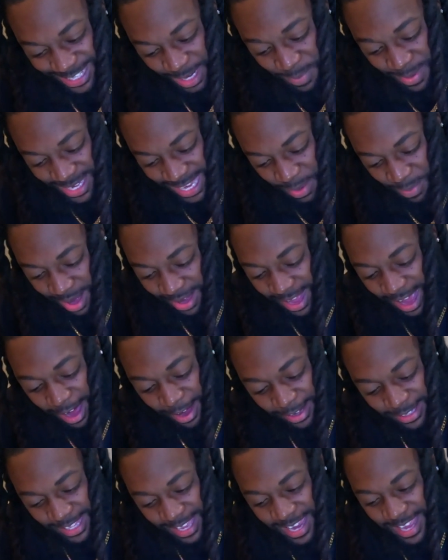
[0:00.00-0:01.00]
Let me get my
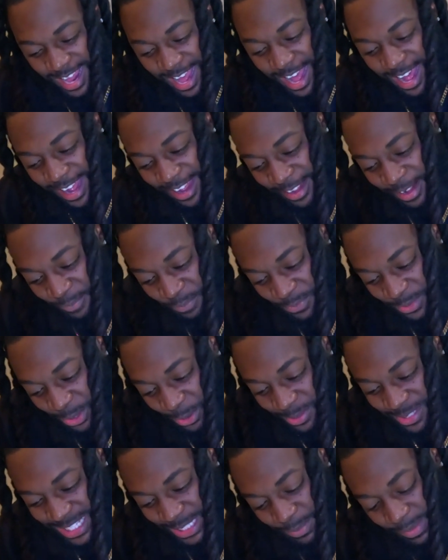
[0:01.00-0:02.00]
calculator out.
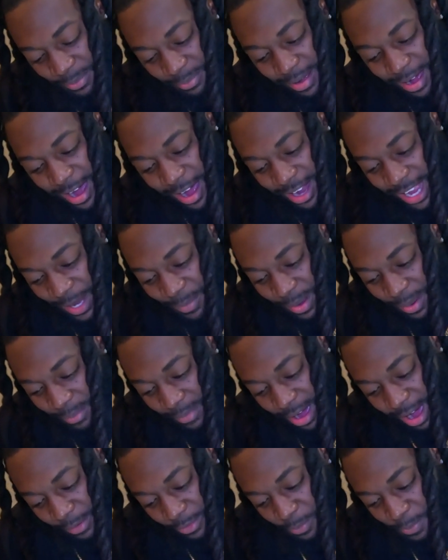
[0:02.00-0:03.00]
Don't tell my mom cuz my
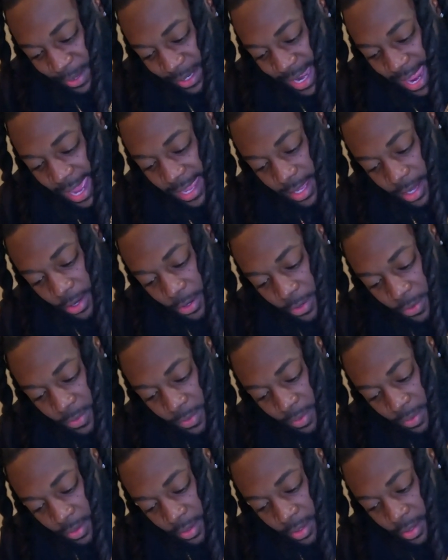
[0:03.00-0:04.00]
mom will be like, "Yo,
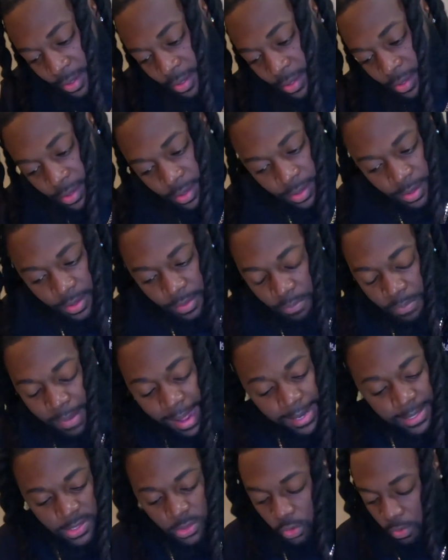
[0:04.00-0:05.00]

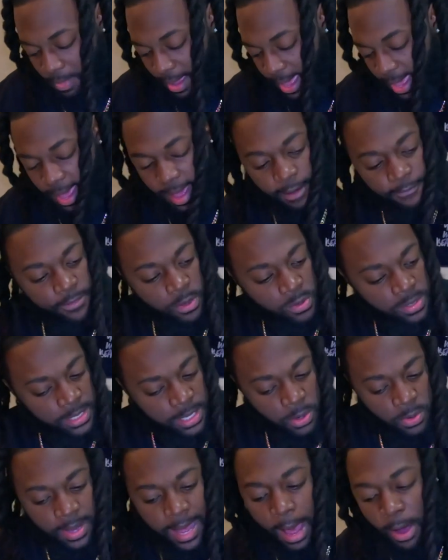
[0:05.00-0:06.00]
mental math, you don't need
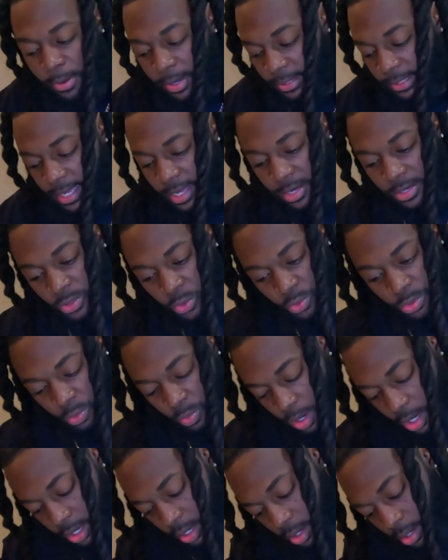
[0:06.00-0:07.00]
no calculator, do the
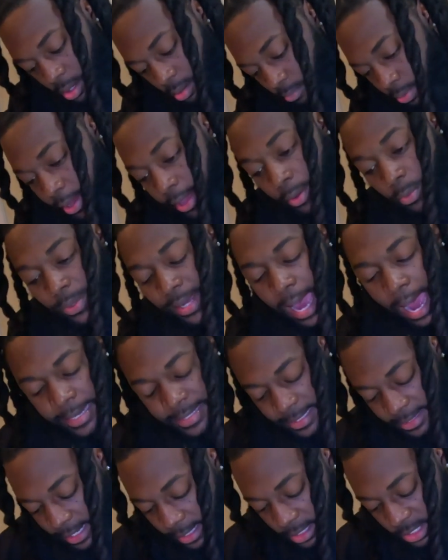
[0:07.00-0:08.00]
work." But we got
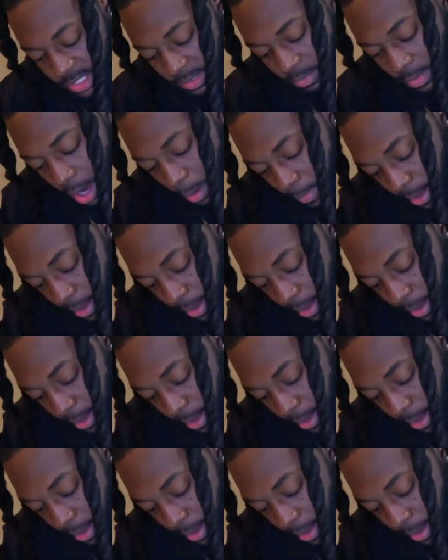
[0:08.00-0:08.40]
technology, mom.